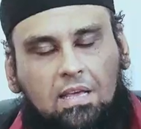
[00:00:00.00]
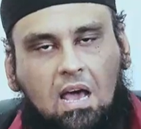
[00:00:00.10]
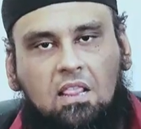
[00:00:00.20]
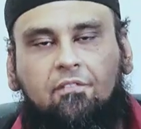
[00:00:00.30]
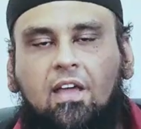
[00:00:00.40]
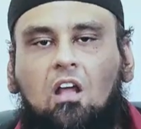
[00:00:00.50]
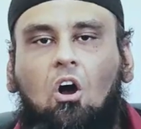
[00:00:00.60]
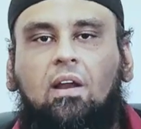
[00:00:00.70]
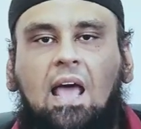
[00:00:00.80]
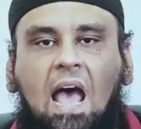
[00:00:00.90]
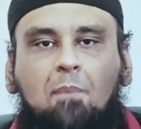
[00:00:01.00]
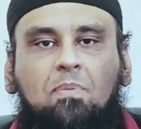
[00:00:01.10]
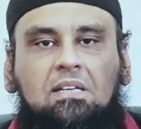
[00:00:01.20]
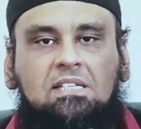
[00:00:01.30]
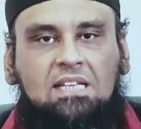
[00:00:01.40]
They are living on
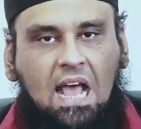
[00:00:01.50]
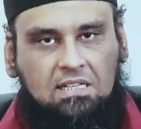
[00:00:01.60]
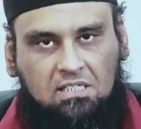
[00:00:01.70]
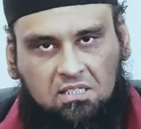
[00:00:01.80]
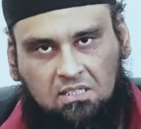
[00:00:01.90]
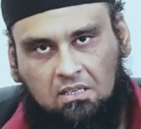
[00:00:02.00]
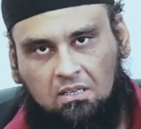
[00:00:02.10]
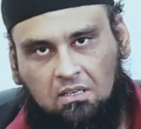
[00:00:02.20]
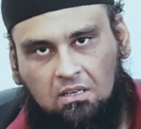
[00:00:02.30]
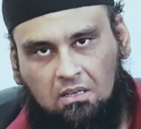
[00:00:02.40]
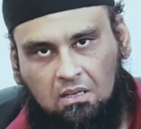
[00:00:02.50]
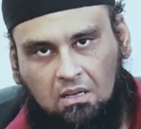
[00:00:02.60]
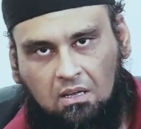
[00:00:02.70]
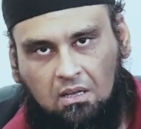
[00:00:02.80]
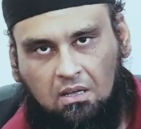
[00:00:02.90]
happenstance.
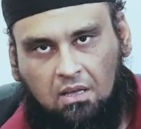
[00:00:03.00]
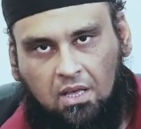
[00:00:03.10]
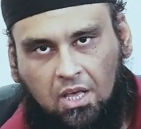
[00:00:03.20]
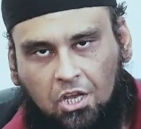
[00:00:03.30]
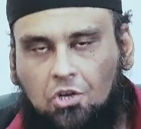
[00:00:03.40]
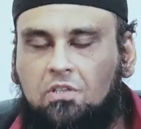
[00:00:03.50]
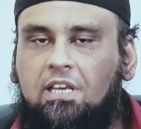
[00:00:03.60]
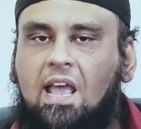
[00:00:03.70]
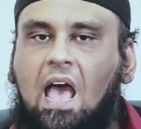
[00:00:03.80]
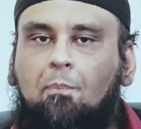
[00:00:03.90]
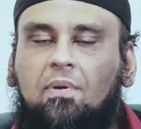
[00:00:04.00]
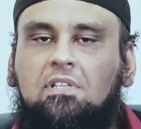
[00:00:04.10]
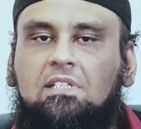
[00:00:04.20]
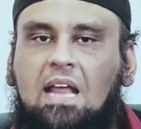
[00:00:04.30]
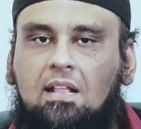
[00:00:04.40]
You see
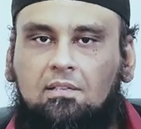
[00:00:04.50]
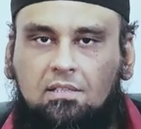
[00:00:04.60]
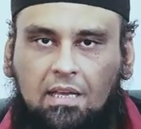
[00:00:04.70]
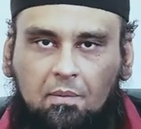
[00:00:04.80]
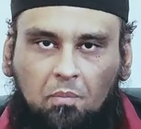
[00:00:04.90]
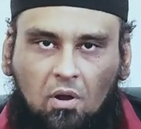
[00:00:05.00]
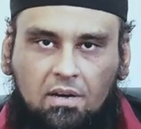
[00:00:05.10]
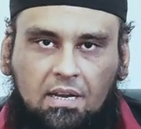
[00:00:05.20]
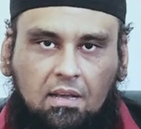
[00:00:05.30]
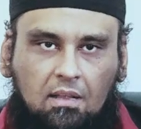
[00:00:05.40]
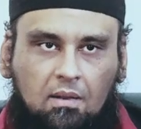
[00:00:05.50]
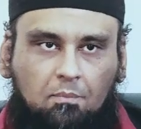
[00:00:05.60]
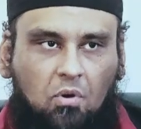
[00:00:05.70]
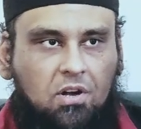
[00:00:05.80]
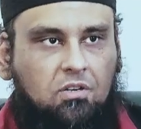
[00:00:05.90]
happenstance in
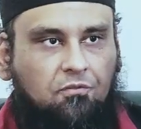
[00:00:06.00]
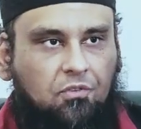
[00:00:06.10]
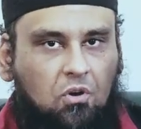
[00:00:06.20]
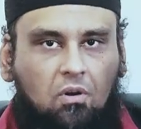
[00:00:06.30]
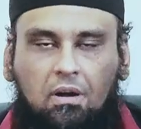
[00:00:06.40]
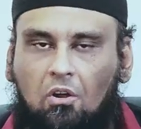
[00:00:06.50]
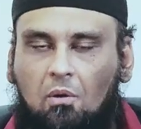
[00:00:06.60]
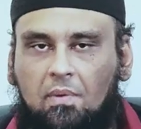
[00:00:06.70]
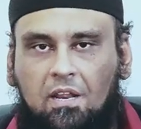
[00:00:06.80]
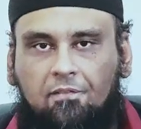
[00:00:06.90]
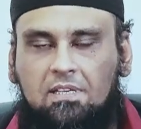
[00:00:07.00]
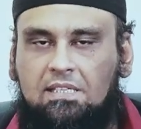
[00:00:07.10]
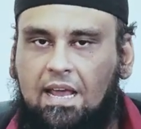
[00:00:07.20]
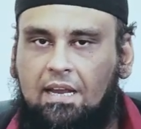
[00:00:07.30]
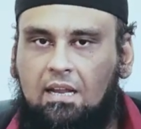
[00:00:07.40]
political point of view or normally we
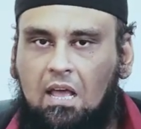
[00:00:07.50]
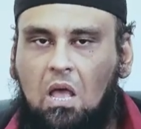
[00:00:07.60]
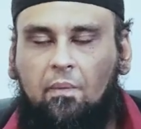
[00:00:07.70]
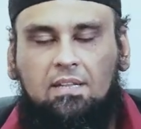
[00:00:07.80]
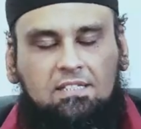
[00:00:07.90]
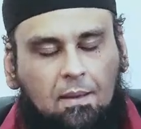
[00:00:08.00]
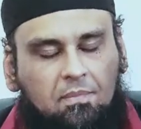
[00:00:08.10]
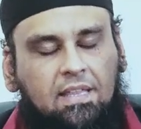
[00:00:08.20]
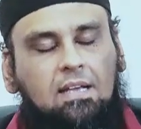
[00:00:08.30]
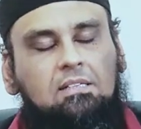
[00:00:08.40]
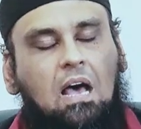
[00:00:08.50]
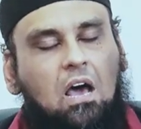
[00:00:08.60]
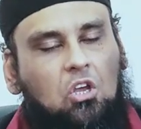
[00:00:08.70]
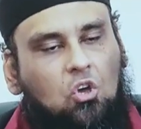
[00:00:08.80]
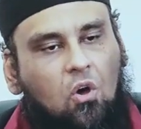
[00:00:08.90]
say it when some things
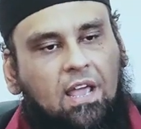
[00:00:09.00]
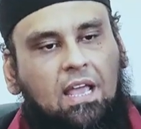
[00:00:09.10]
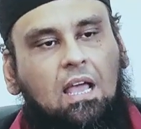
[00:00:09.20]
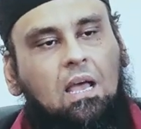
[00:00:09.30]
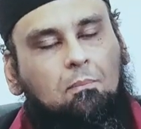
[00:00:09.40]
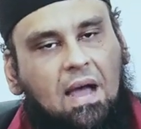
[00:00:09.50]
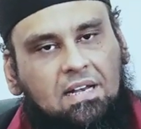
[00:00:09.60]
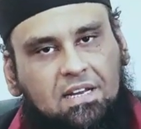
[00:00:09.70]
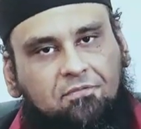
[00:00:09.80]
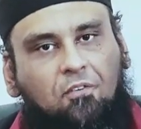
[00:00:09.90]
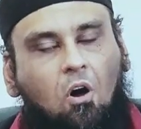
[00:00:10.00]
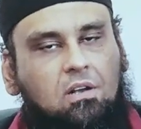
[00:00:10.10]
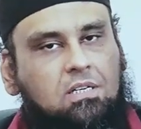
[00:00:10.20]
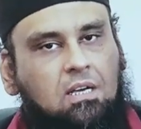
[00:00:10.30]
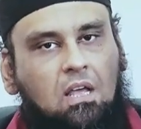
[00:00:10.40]
are going by
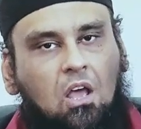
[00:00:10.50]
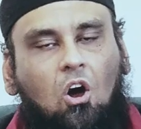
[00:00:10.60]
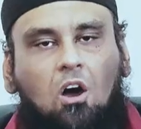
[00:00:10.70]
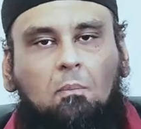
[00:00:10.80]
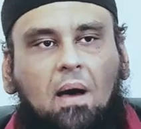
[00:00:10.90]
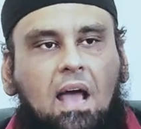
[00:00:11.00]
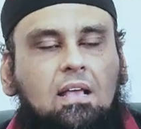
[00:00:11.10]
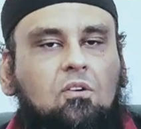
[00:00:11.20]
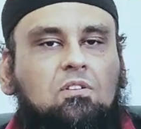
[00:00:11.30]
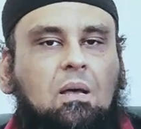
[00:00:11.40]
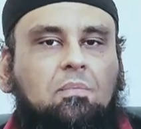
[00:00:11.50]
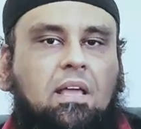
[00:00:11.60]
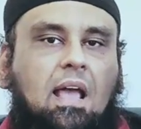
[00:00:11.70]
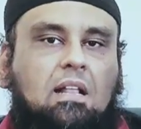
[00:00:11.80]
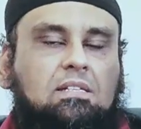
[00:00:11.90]
default or by
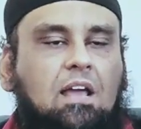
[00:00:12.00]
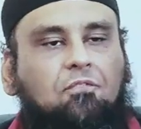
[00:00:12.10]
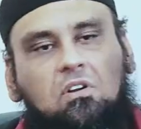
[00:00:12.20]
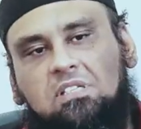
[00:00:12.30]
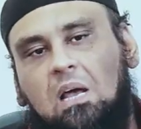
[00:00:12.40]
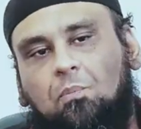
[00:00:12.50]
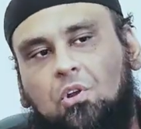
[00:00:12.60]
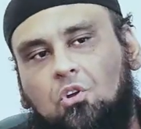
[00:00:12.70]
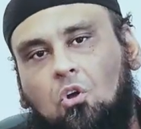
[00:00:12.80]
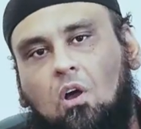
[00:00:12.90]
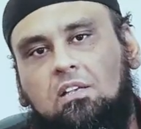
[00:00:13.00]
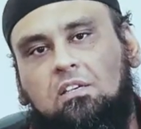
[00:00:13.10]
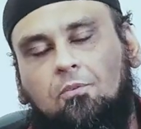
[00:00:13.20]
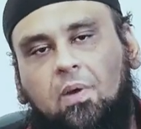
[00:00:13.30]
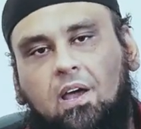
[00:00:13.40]
something else like for example you're going
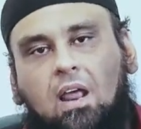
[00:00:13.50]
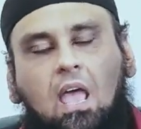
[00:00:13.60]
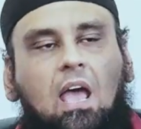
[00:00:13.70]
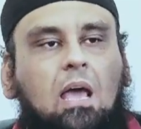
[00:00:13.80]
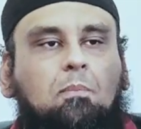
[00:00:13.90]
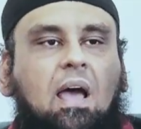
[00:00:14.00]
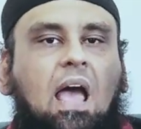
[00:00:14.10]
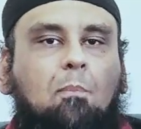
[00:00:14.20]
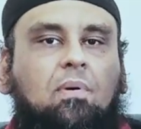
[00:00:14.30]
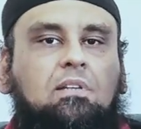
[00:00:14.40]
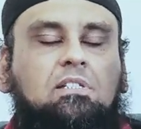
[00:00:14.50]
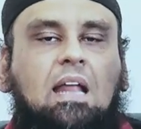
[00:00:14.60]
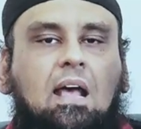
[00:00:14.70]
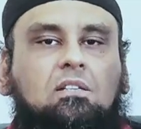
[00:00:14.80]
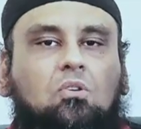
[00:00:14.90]
somewhere and by
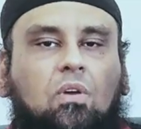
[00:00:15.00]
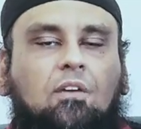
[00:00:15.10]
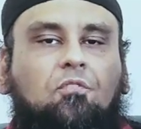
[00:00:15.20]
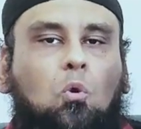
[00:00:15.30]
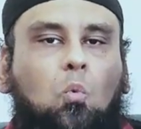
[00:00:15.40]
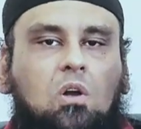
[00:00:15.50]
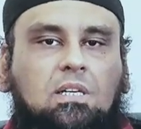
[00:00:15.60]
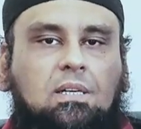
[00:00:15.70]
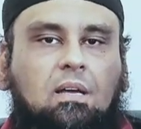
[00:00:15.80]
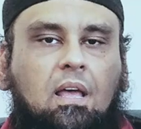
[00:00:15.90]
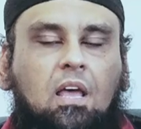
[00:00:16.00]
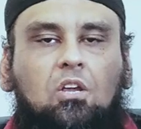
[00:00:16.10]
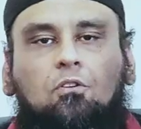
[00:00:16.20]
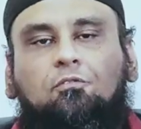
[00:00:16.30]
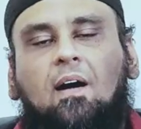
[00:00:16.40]
happenstance looking for water
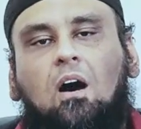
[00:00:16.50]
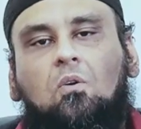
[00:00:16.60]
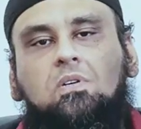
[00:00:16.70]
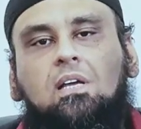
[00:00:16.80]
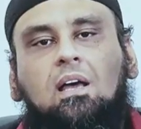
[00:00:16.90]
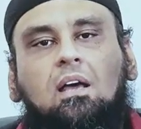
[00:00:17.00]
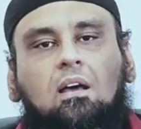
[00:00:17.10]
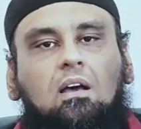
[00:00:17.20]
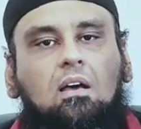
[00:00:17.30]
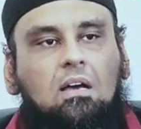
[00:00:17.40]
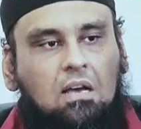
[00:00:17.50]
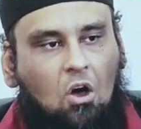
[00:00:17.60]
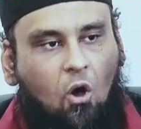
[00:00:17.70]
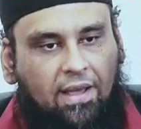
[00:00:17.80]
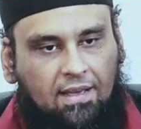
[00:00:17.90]
you found
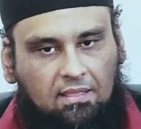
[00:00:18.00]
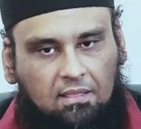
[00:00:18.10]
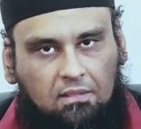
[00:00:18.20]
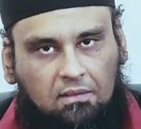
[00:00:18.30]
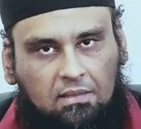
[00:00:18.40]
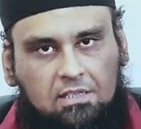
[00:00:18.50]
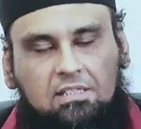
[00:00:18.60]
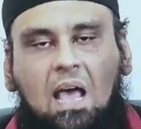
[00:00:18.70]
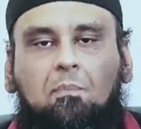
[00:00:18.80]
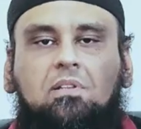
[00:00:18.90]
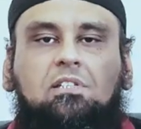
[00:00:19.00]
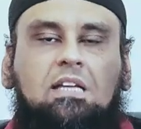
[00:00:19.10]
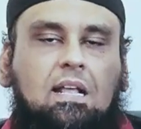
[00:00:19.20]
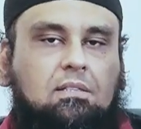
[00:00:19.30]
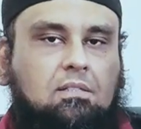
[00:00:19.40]
oil this is
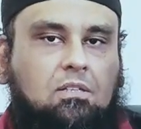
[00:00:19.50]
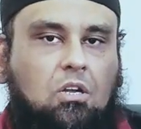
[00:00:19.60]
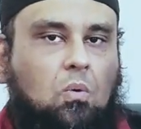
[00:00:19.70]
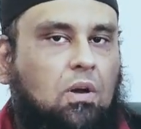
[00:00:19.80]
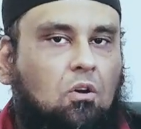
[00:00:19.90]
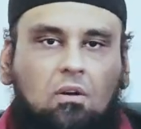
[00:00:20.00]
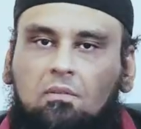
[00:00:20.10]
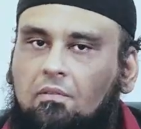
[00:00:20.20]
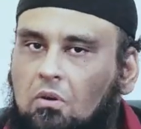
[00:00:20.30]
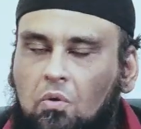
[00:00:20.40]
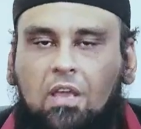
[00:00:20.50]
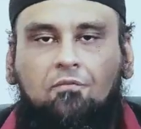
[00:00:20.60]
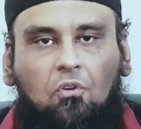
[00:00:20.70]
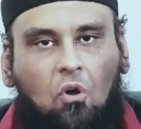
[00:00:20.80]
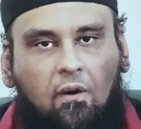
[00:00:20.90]
happenstance you were not
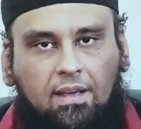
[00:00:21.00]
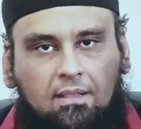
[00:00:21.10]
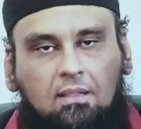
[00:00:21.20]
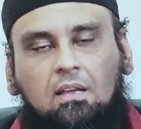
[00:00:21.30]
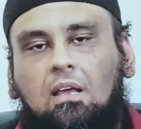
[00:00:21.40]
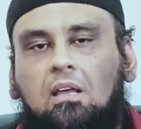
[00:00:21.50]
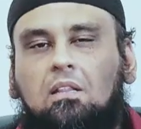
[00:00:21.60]
looking for oil